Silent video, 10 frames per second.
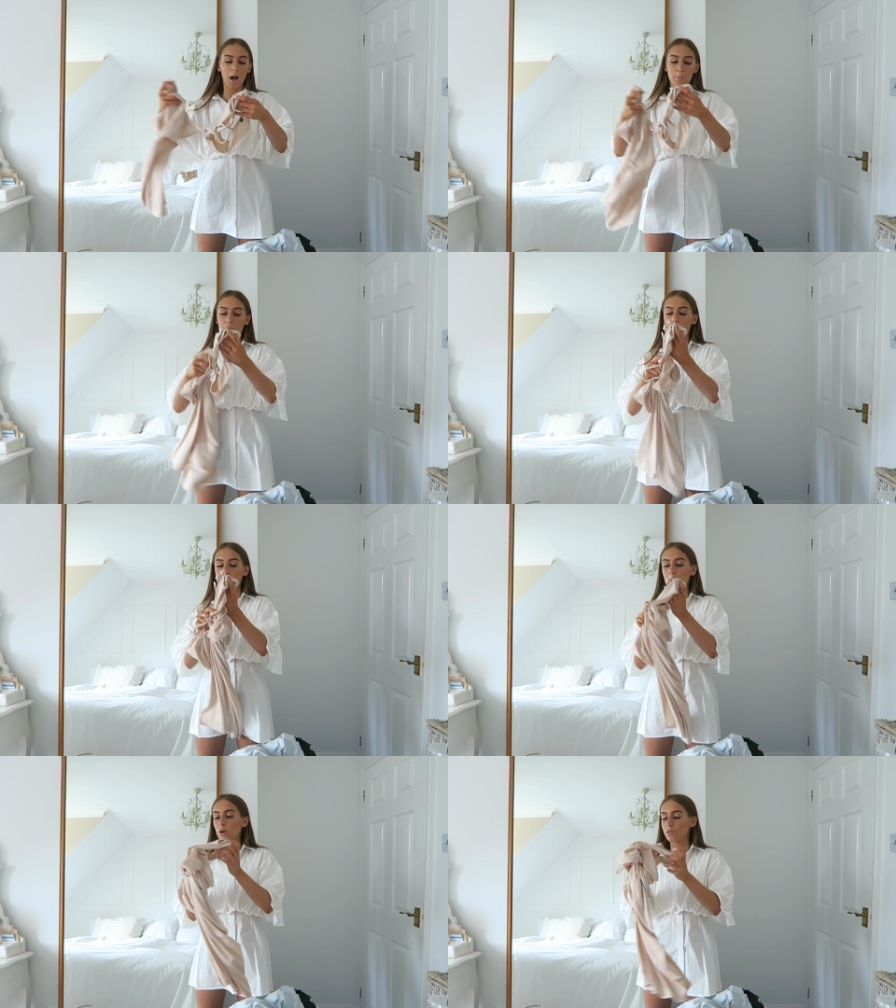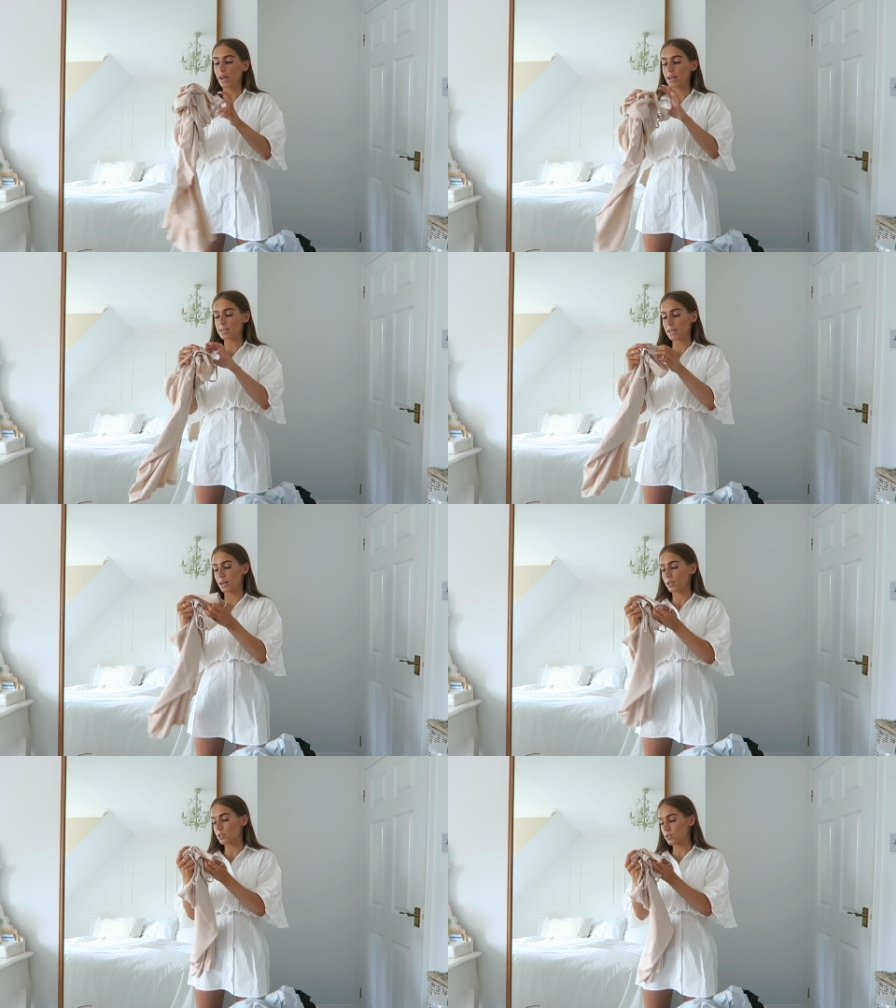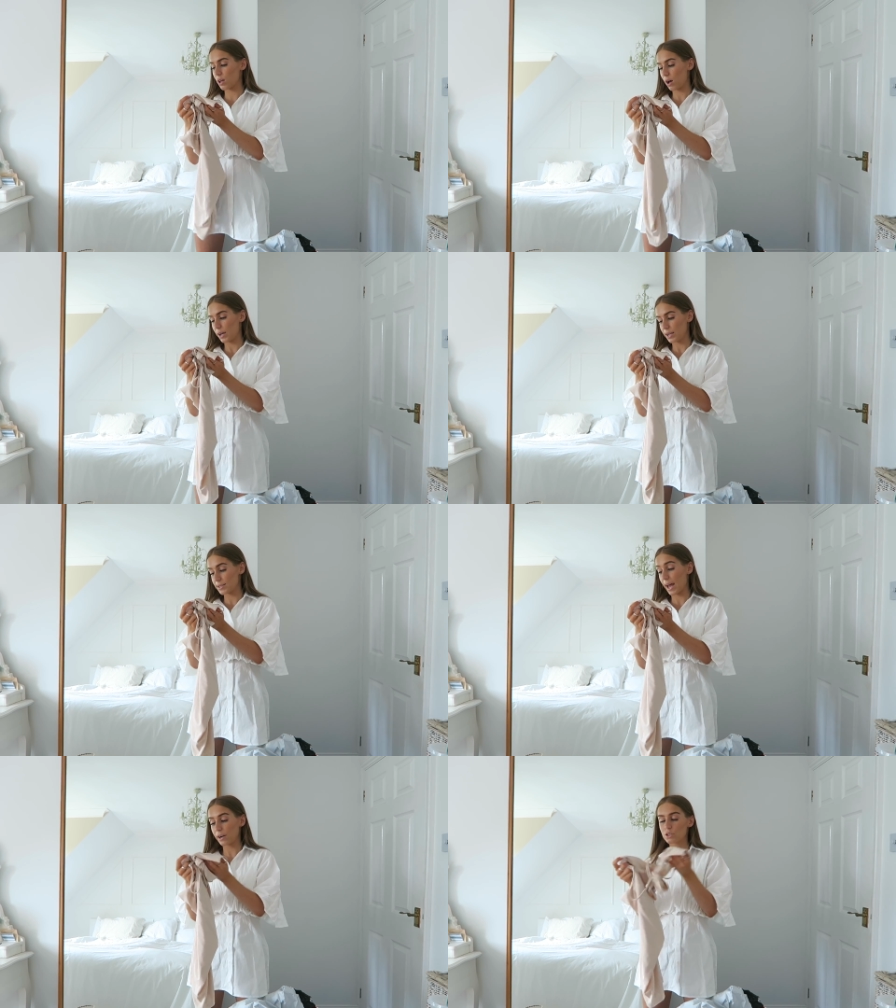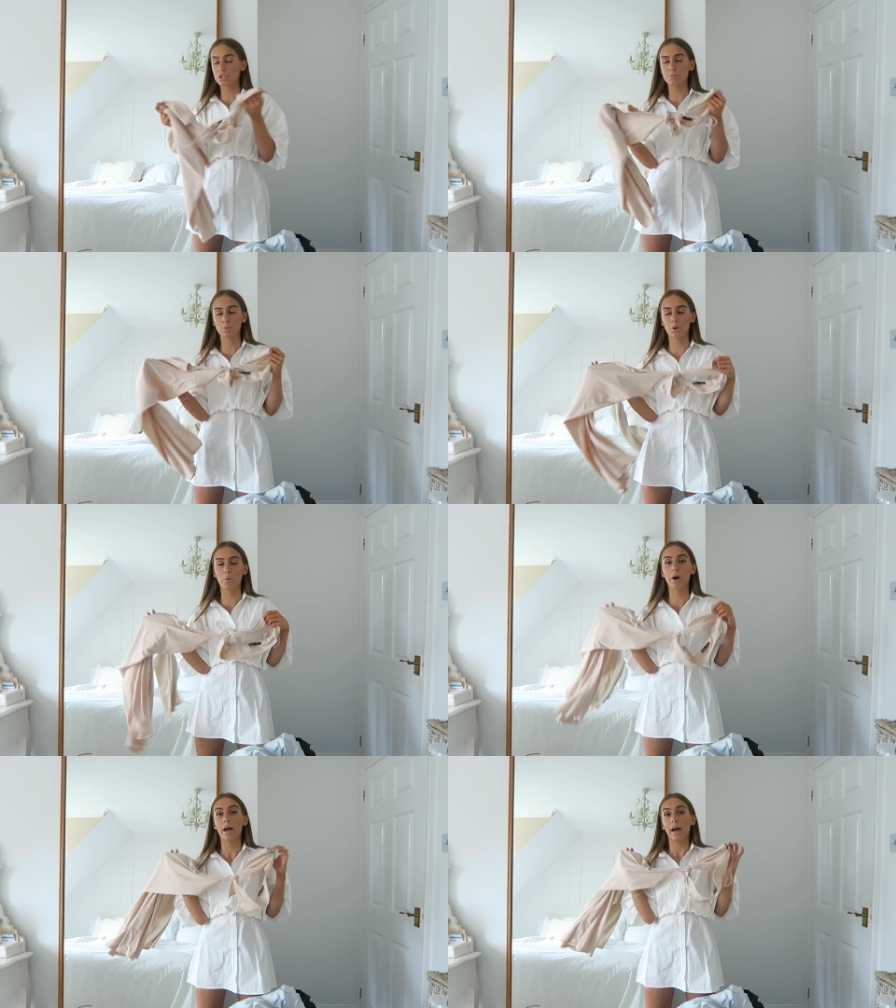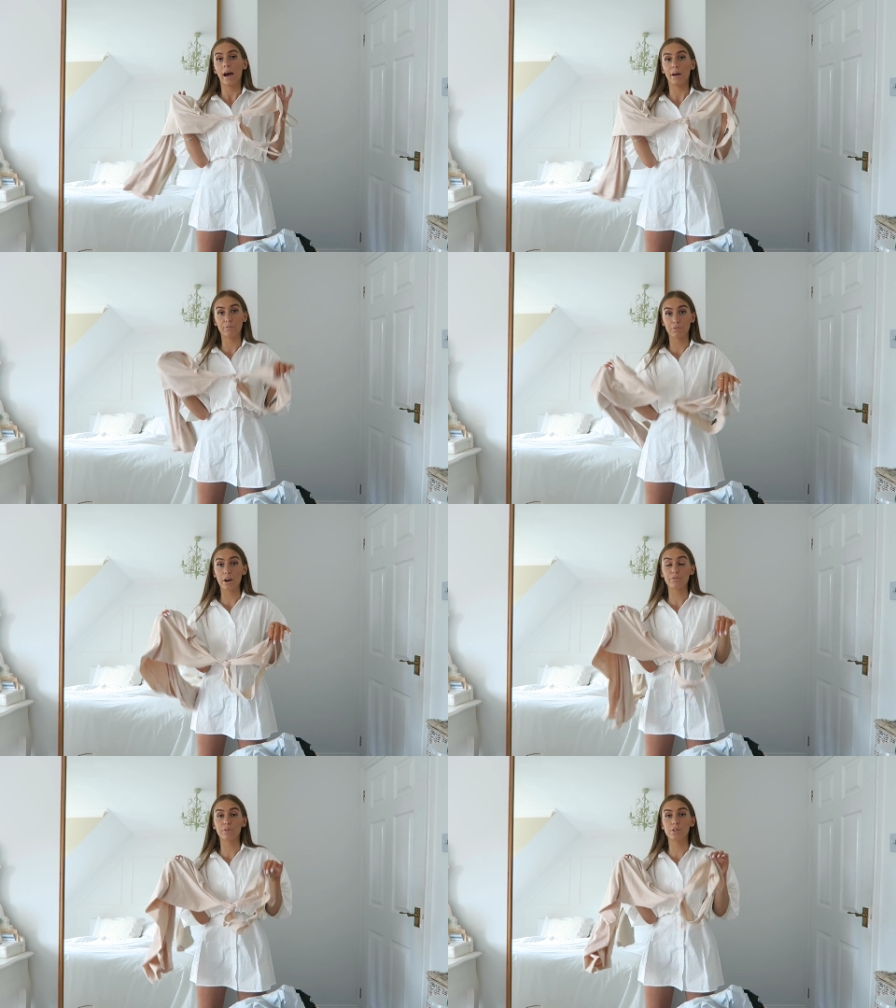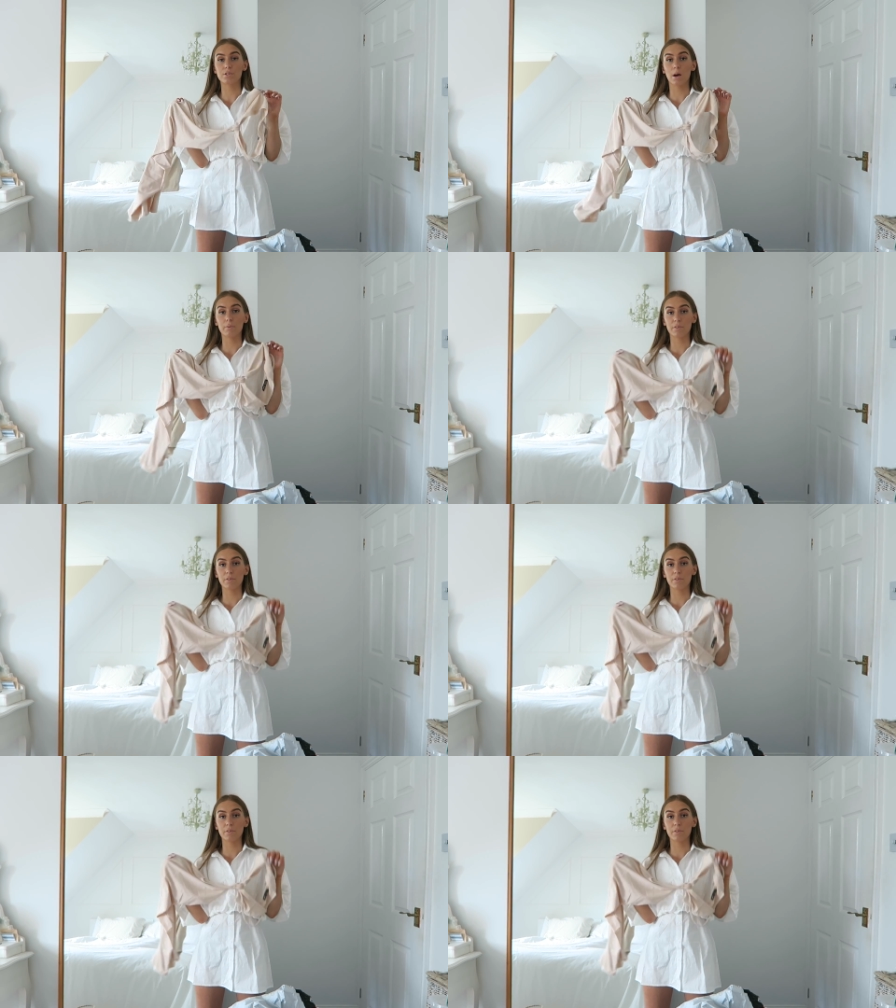and I got this in a size extra small, and for reference I